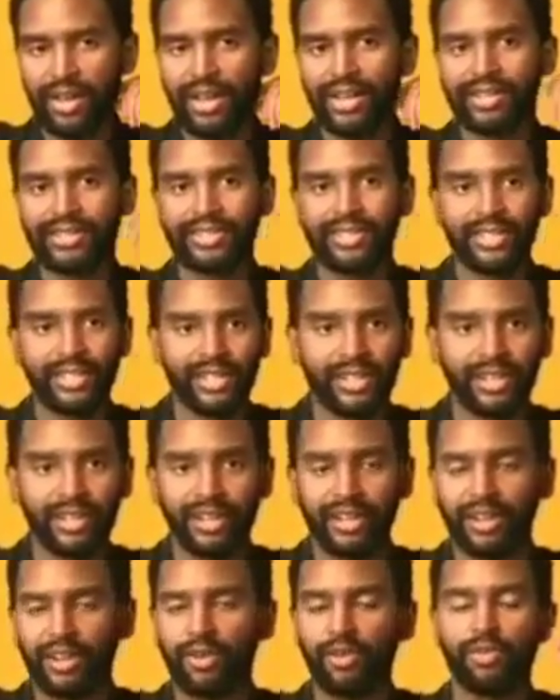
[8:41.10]

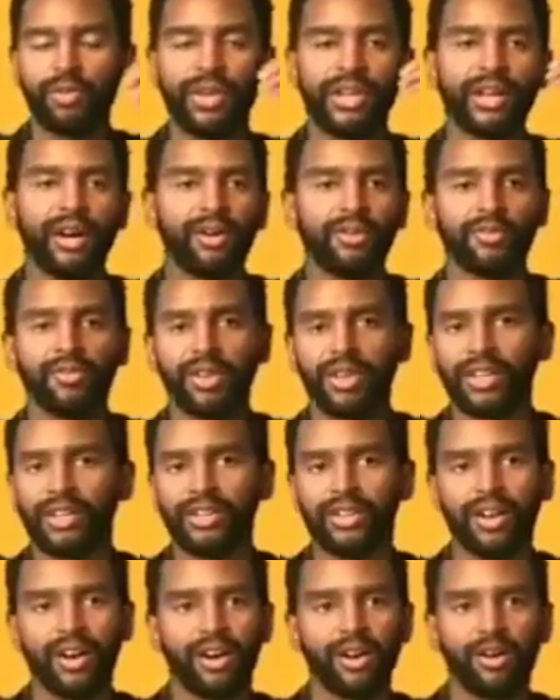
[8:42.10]
Antigua. We don't really
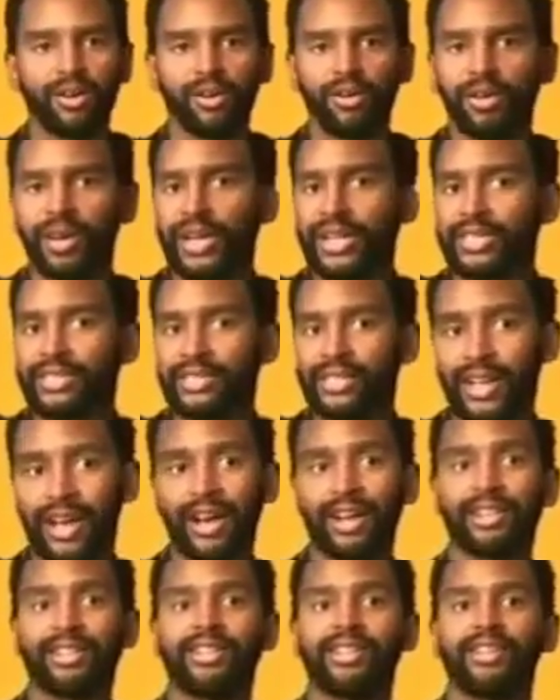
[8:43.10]
know
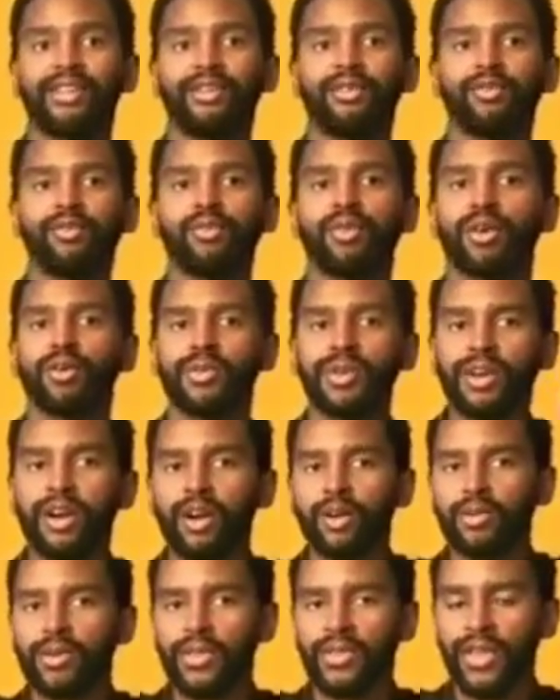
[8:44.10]
exactly where we
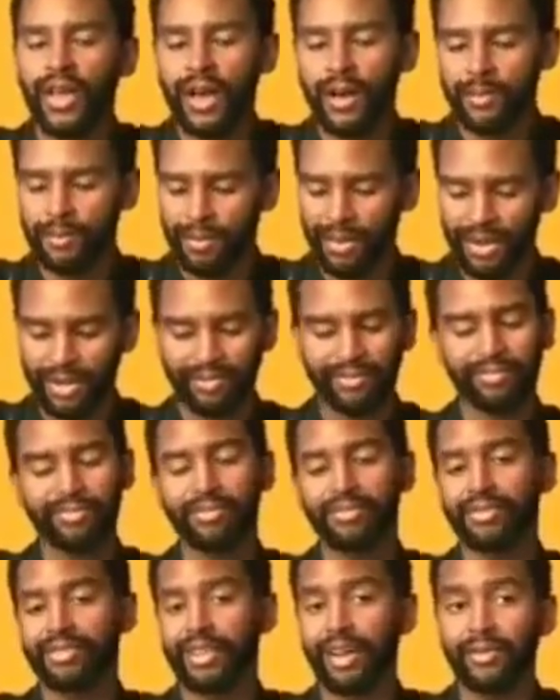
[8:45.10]
are with that, but
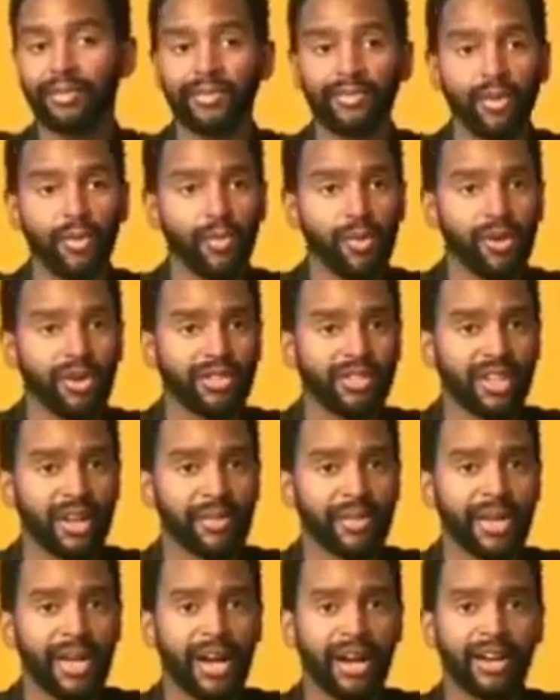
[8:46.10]
some reports
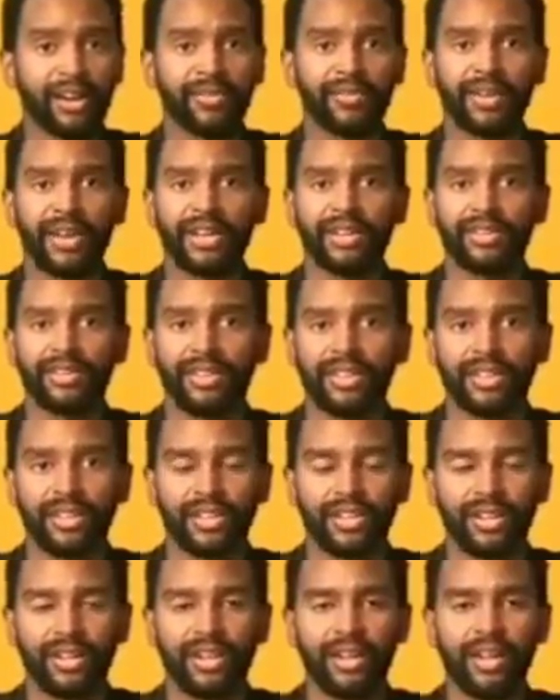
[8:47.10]
coming out of
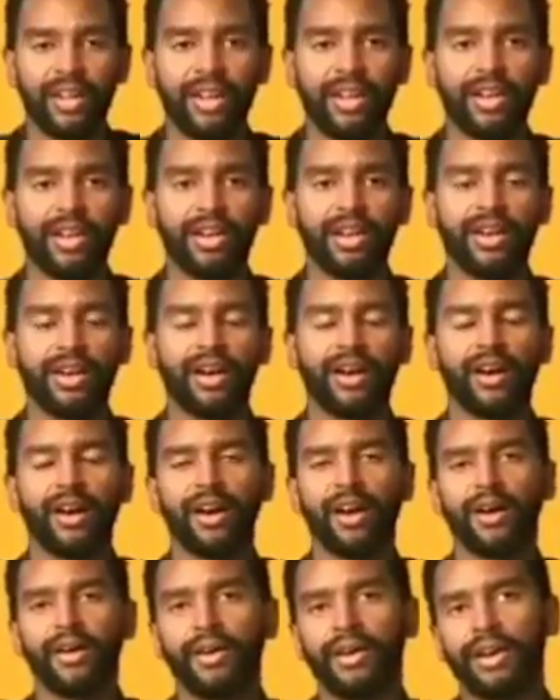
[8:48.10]
Antigua
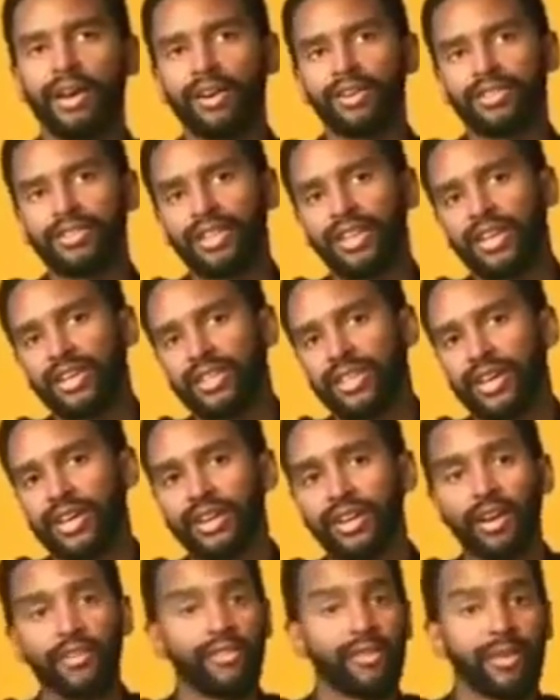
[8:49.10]
are saying
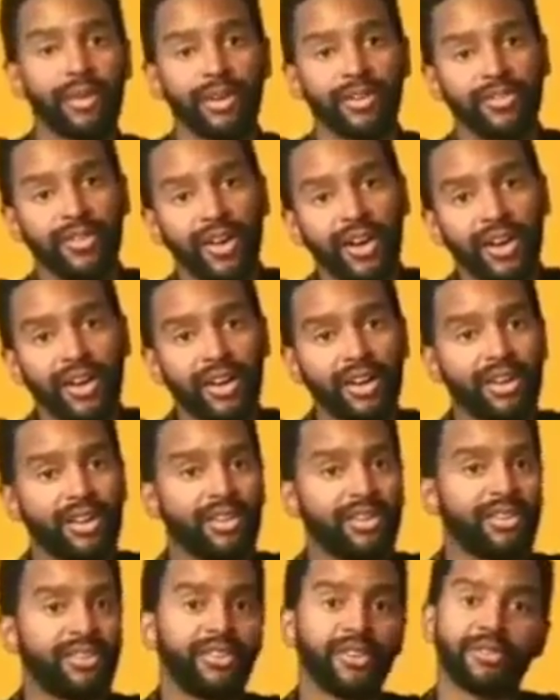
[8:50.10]
that everybody's
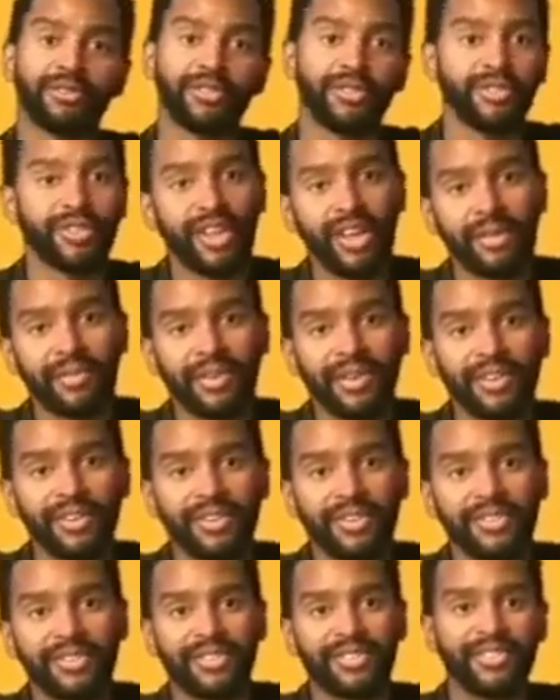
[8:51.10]
fine, there was no
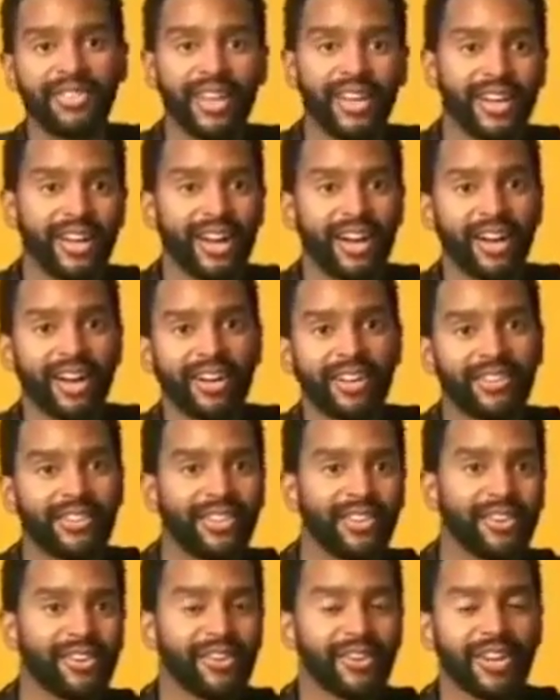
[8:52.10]
damage, thank God
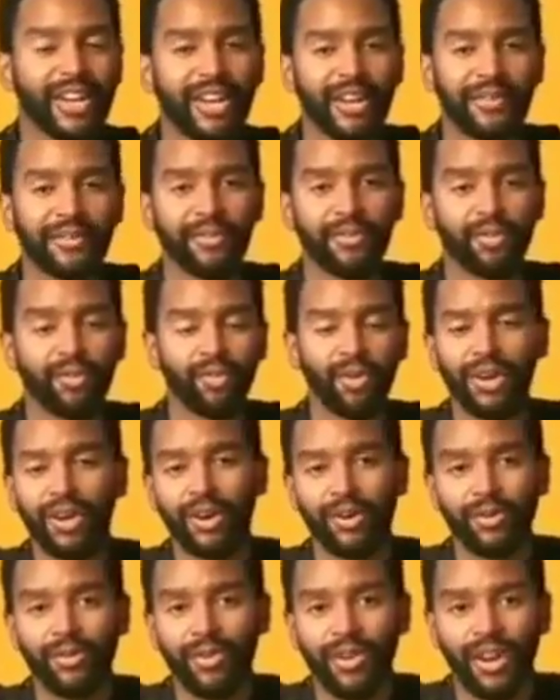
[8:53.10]
the hurricane
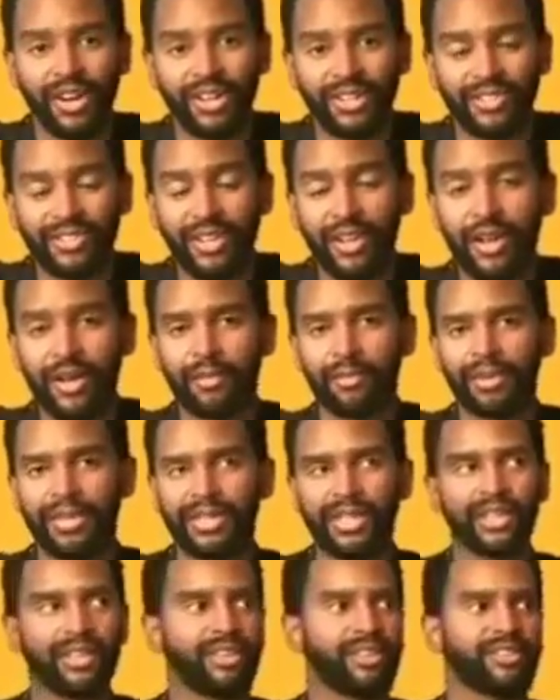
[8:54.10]
went over us.
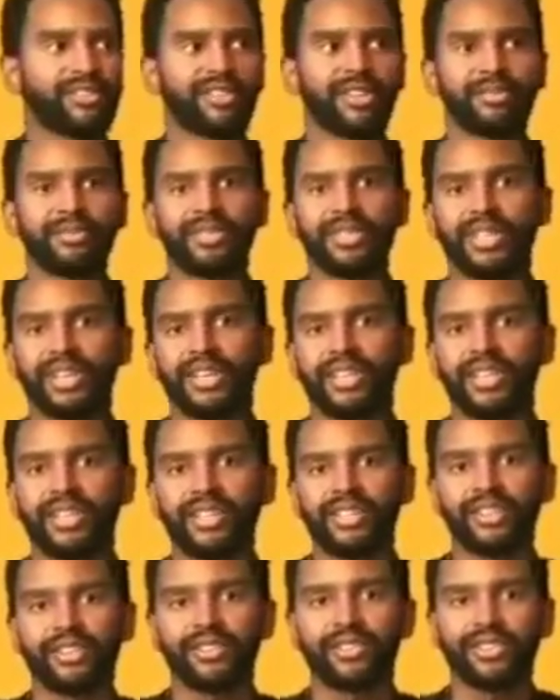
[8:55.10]
But then there's some saying
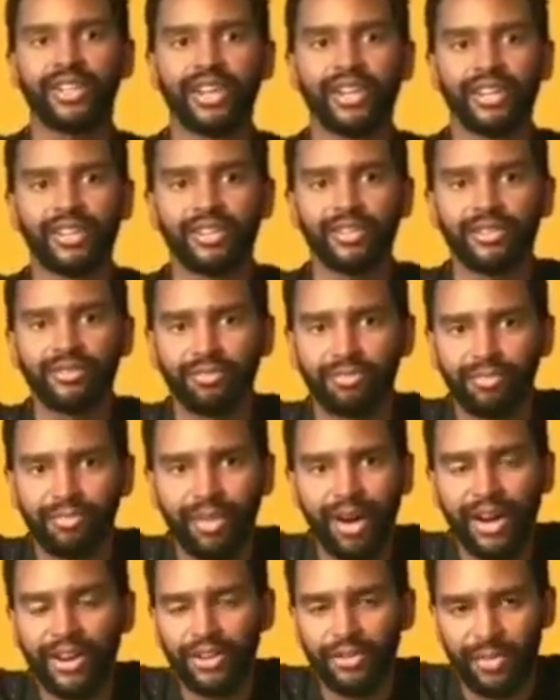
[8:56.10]
that there's like
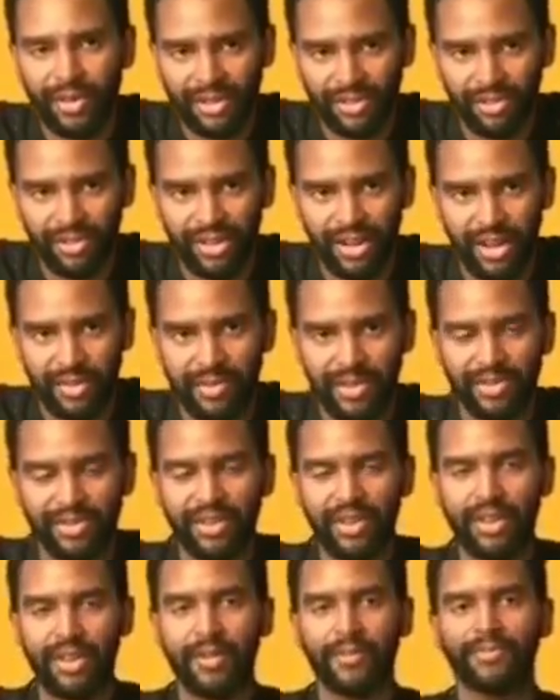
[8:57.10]
monumental
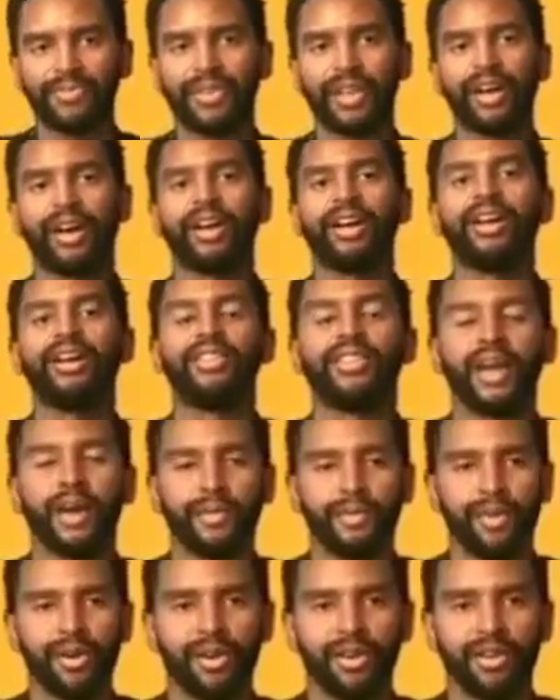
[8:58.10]
damage in
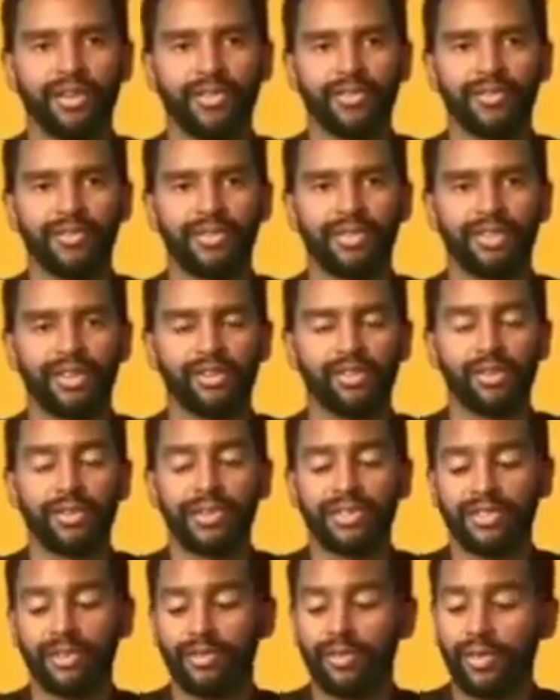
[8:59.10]
that part of the
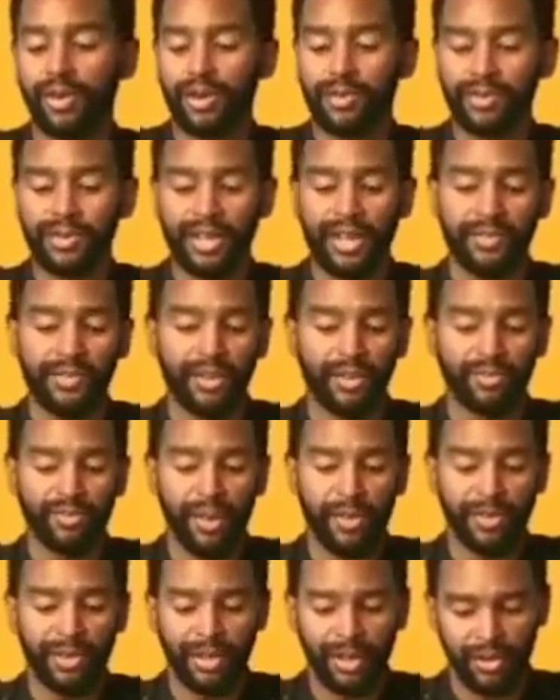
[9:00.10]
Caribbean. So we want to keep those
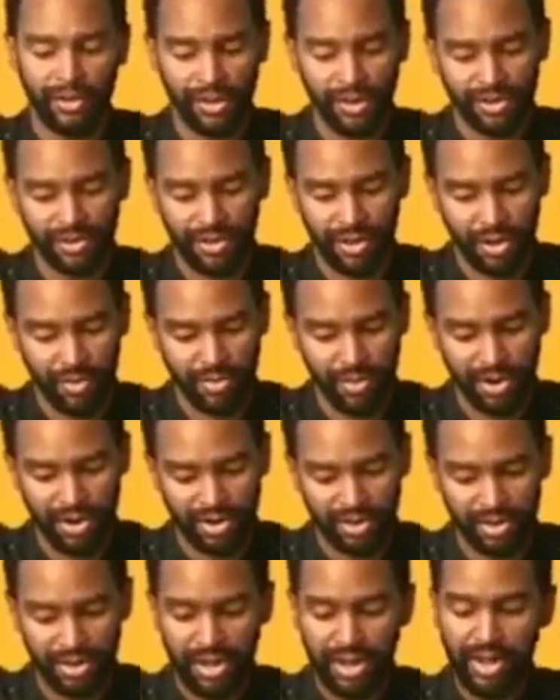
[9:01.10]
people in our thoughts and our
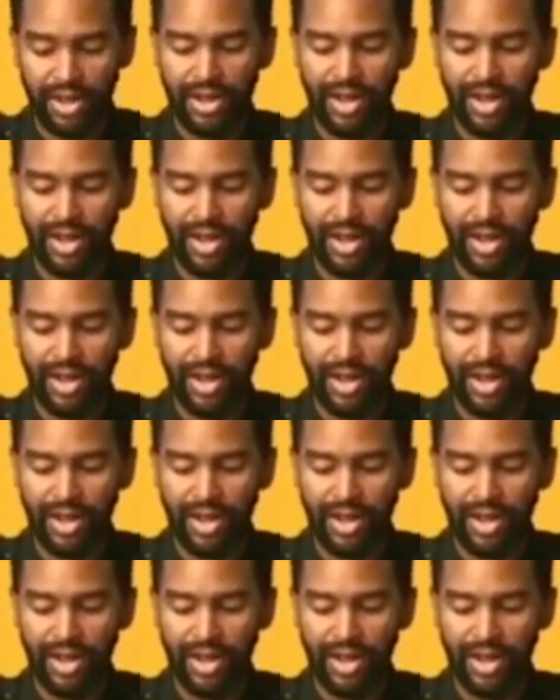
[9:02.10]
prayers.